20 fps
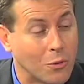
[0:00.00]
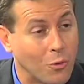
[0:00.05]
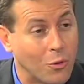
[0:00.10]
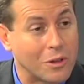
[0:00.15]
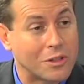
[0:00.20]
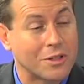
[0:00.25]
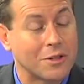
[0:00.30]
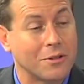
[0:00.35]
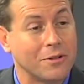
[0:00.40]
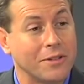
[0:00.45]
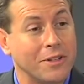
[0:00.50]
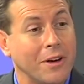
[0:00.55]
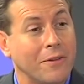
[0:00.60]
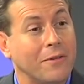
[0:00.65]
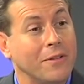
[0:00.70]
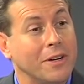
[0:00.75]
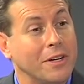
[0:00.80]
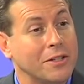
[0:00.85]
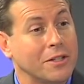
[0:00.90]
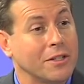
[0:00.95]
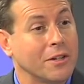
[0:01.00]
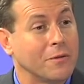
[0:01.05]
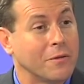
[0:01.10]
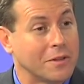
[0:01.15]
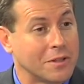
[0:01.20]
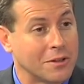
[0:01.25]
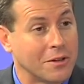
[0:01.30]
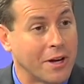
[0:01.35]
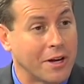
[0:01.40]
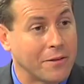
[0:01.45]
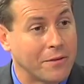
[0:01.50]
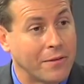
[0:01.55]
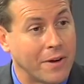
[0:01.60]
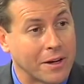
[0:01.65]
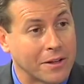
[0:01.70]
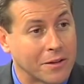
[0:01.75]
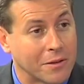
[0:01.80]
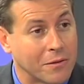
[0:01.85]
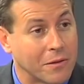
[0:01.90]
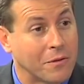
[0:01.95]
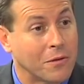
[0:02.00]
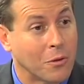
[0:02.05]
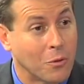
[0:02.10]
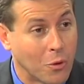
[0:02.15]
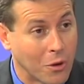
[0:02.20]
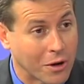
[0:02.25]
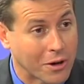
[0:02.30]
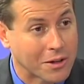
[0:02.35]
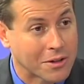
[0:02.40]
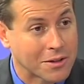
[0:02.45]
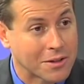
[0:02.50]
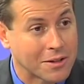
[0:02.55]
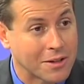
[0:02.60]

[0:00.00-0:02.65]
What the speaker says: what's their definition of it's not effective if it works?